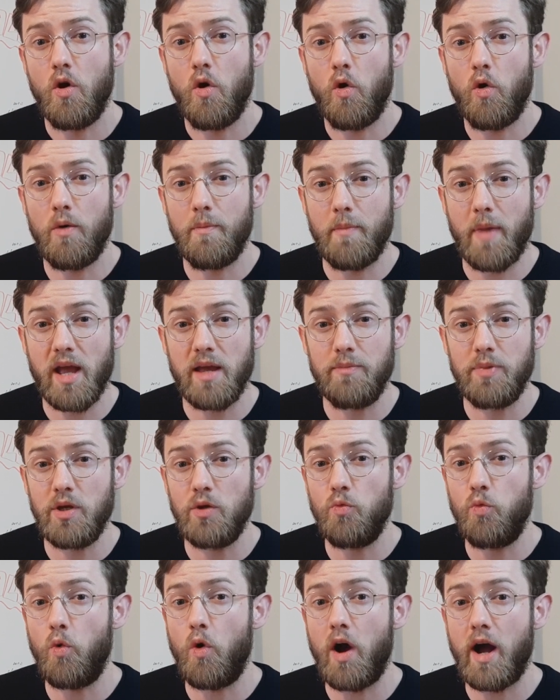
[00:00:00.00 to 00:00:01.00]
or
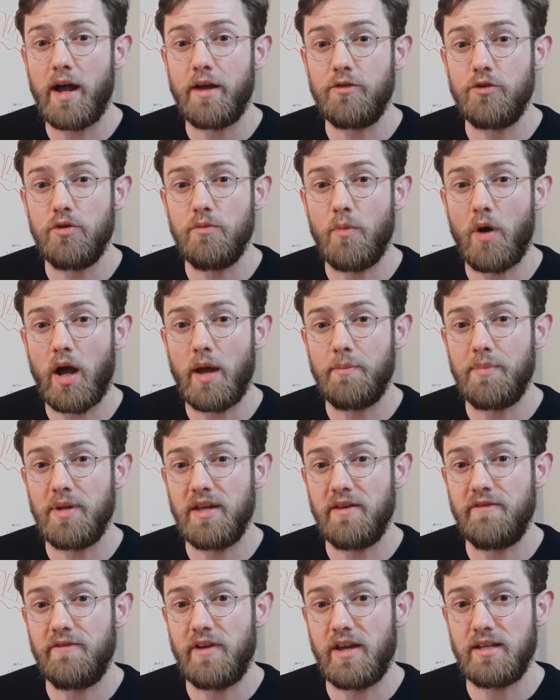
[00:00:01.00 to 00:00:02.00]
maybe why you might be
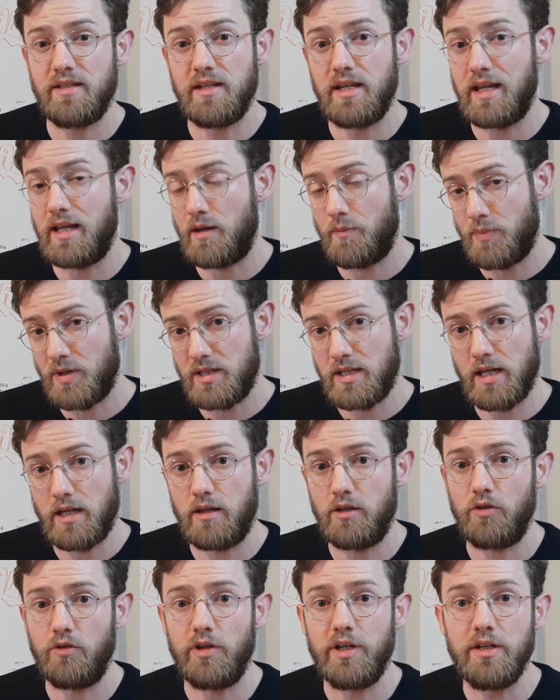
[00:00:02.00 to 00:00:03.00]
investing in a
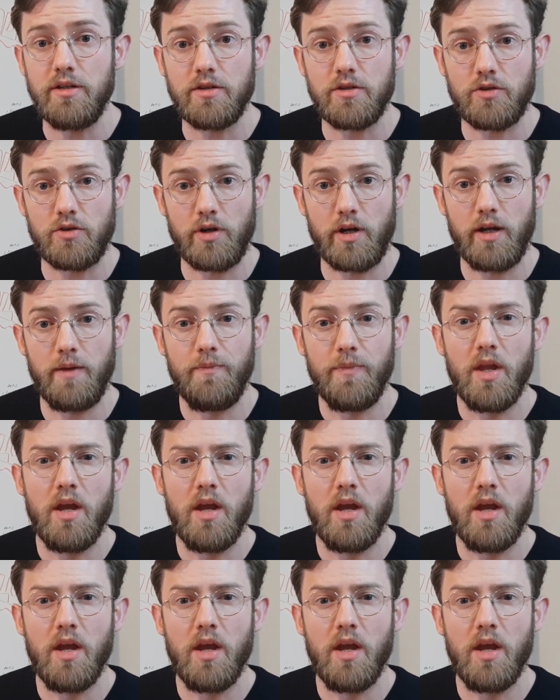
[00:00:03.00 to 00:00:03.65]
particular industry.